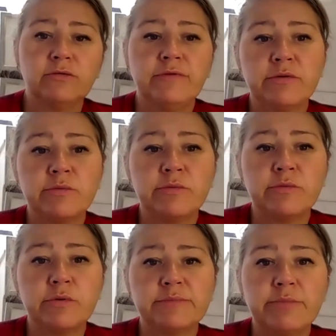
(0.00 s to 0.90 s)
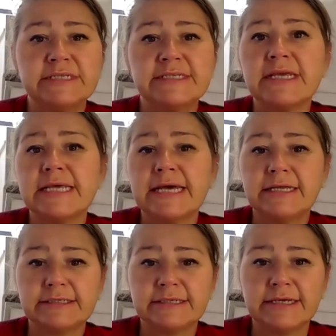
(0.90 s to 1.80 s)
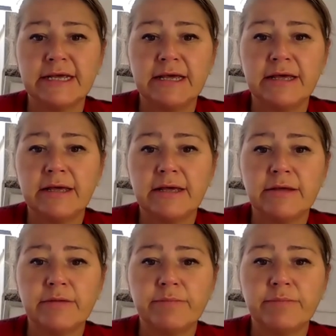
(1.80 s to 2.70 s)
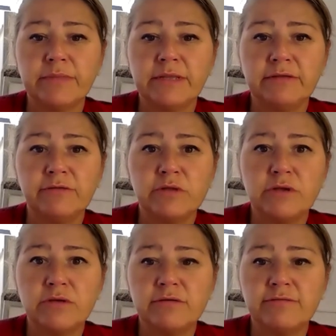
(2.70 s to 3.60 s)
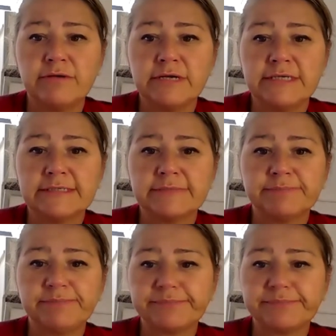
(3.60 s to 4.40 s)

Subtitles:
So hopefully everyone's been able to see that. I think that's really good advice.